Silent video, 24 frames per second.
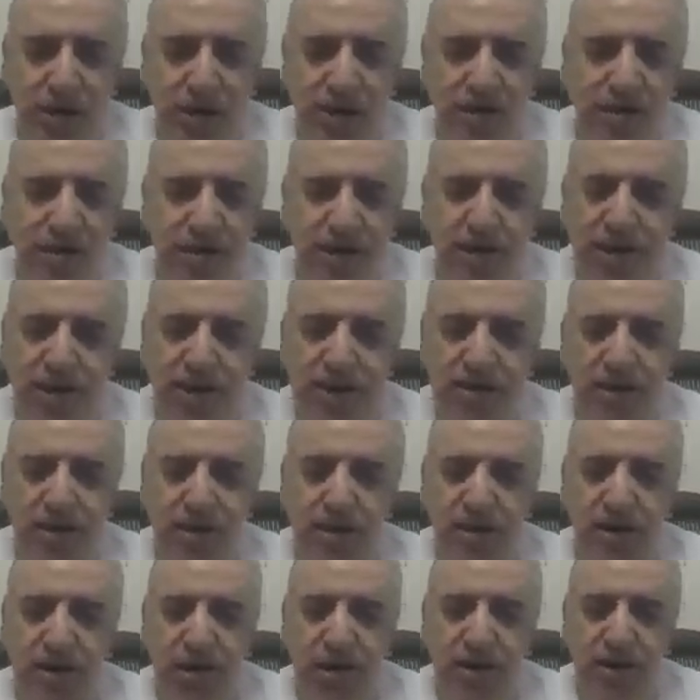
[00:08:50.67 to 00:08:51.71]
I think that
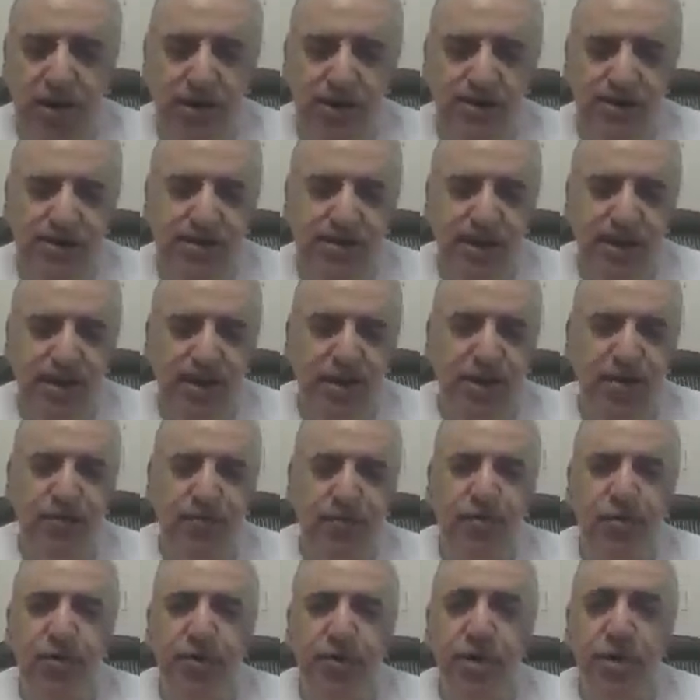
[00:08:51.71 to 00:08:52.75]
R is standing
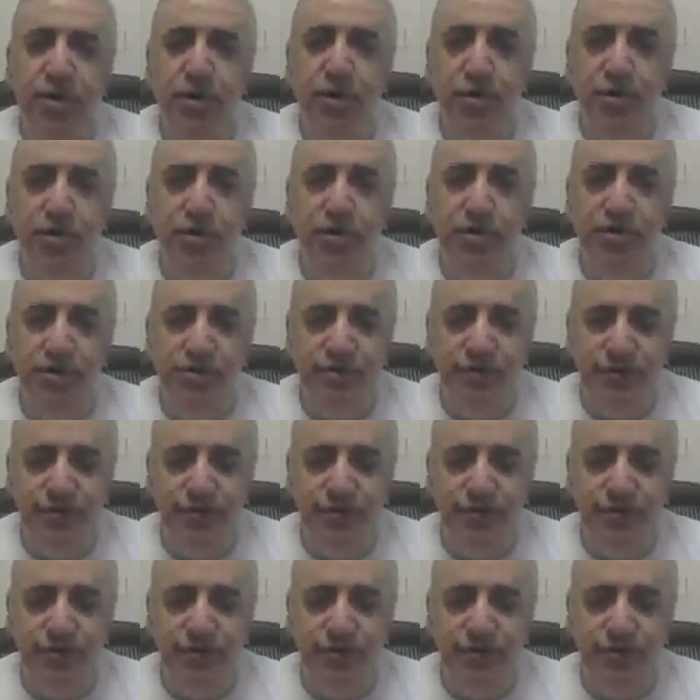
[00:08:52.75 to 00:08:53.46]
for recursive.